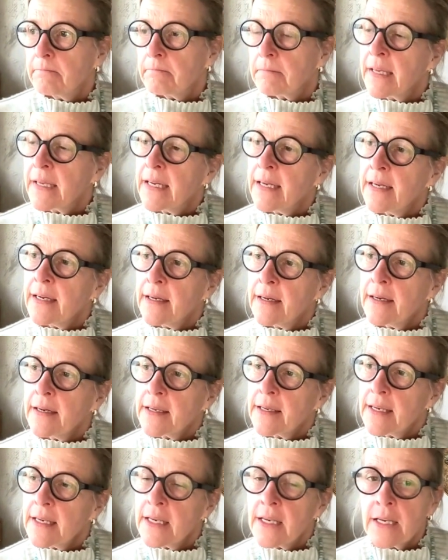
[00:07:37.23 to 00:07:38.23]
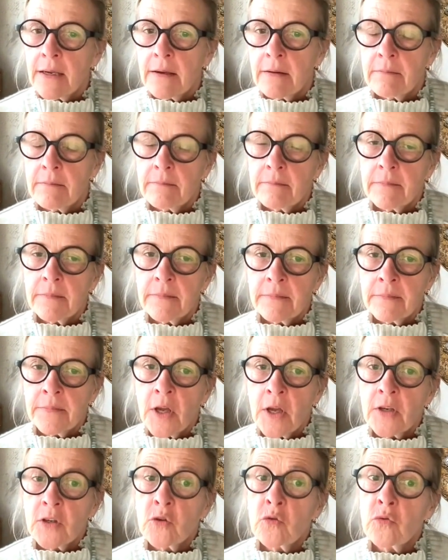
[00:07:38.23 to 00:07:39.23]

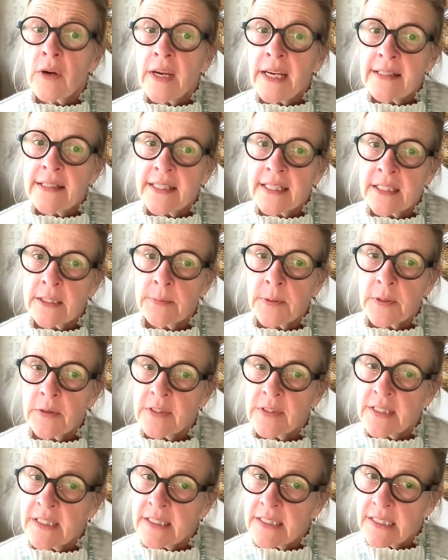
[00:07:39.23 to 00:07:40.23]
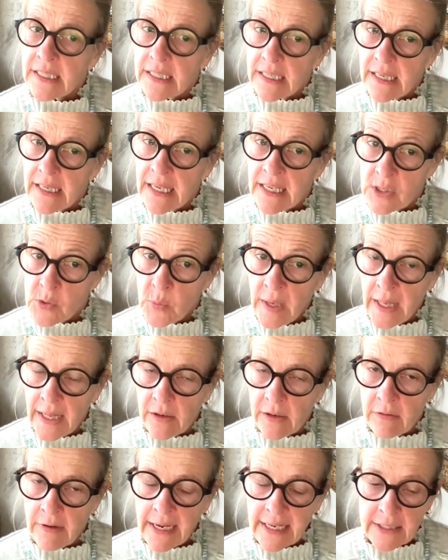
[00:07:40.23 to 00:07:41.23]
not great experiences as
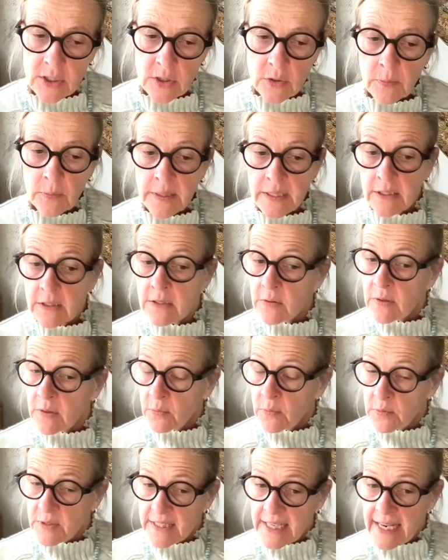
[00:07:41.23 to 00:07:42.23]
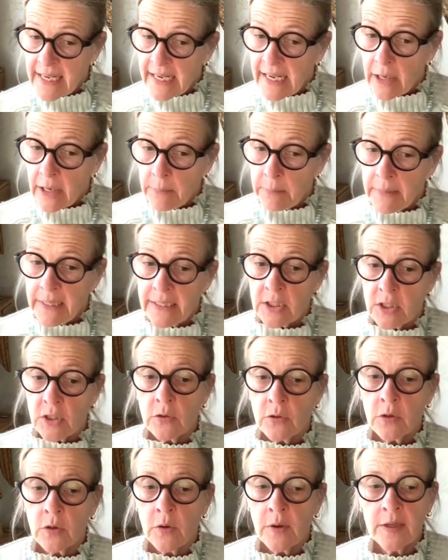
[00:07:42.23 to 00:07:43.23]
well, right? So because standing out means
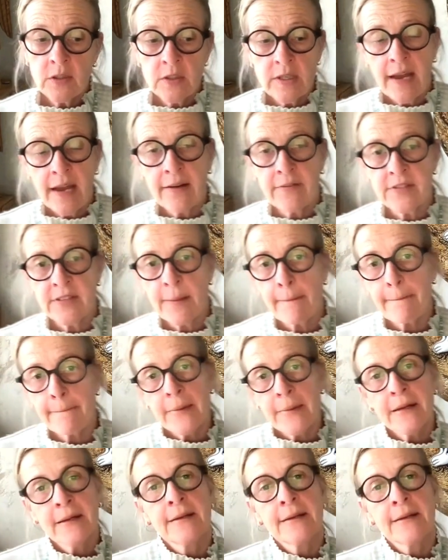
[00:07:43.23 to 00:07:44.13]
you're going to have some